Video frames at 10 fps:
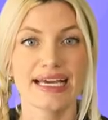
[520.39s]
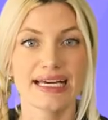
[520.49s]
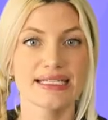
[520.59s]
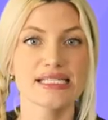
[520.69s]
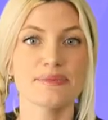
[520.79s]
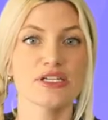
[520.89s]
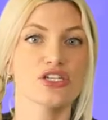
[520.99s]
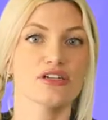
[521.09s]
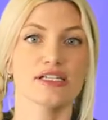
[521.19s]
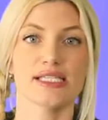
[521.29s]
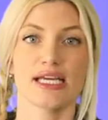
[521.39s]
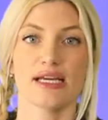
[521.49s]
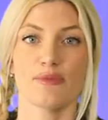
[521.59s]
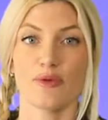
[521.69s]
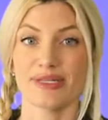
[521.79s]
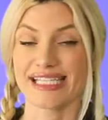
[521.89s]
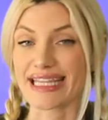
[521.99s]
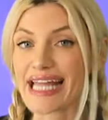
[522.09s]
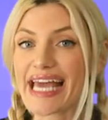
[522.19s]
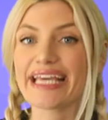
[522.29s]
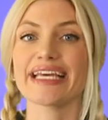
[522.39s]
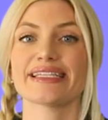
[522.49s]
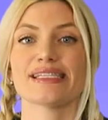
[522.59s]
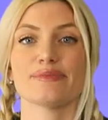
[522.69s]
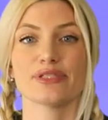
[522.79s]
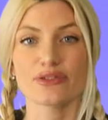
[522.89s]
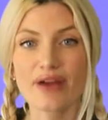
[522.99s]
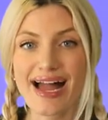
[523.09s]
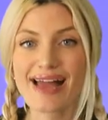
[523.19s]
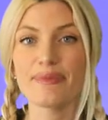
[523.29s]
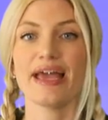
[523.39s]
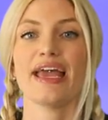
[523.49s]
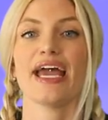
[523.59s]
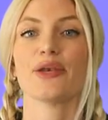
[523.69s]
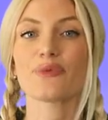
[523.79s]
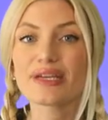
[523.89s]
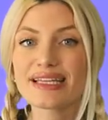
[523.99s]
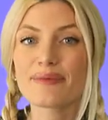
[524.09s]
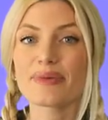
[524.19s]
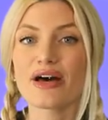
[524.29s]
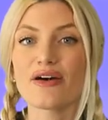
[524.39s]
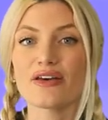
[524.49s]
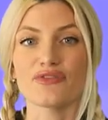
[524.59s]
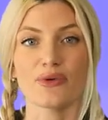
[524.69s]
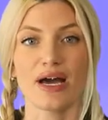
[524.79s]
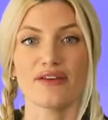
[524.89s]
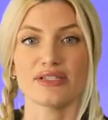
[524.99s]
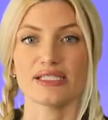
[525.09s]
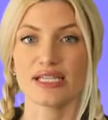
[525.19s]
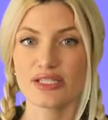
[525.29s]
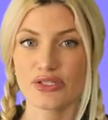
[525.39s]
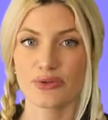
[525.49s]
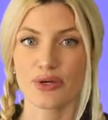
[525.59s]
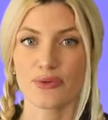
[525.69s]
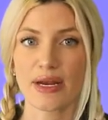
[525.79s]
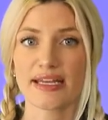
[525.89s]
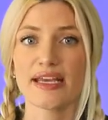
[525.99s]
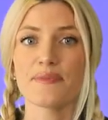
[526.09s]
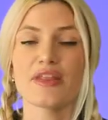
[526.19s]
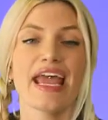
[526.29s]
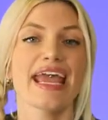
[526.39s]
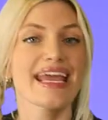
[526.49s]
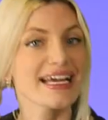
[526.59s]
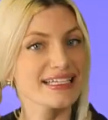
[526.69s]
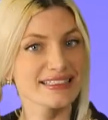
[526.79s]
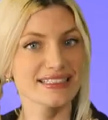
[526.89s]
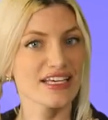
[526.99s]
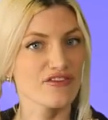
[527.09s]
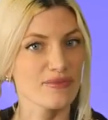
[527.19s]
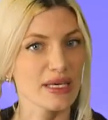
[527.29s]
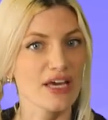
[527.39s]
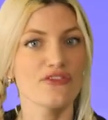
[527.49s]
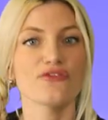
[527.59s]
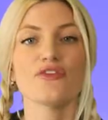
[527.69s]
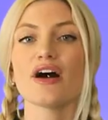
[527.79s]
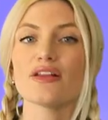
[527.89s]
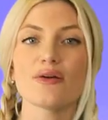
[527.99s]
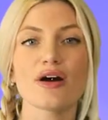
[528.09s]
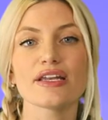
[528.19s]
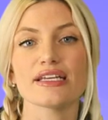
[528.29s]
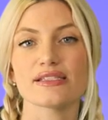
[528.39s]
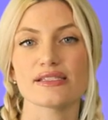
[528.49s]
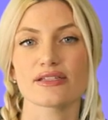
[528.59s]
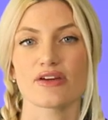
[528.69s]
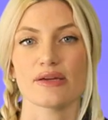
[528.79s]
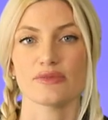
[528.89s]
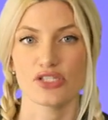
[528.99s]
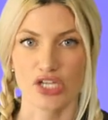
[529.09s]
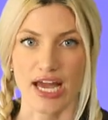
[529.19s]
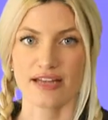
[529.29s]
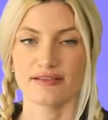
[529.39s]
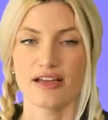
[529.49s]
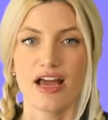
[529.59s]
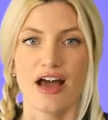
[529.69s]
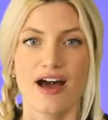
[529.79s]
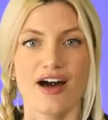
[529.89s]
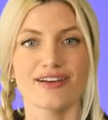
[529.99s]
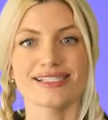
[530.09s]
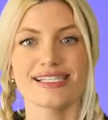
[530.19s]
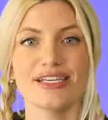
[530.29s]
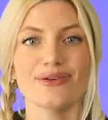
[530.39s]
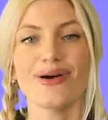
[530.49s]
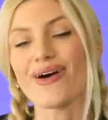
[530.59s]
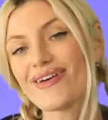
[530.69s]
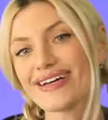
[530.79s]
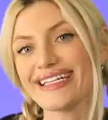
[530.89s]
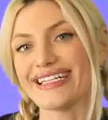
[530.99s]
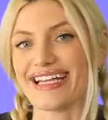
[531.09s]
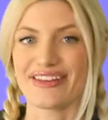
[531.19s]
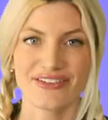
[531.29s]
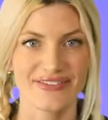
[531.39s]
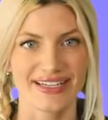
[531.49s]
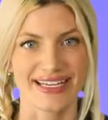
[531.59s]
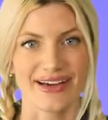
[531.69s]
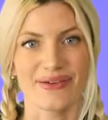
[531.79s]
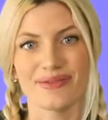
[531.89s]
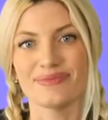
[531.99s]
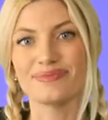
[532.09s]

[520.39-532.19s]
And be sure to take a moment to like, subscribe, and ring that bell if you haven't done so already, and give me a follow on Instagram Instagram to chat. I'll see you all in another video.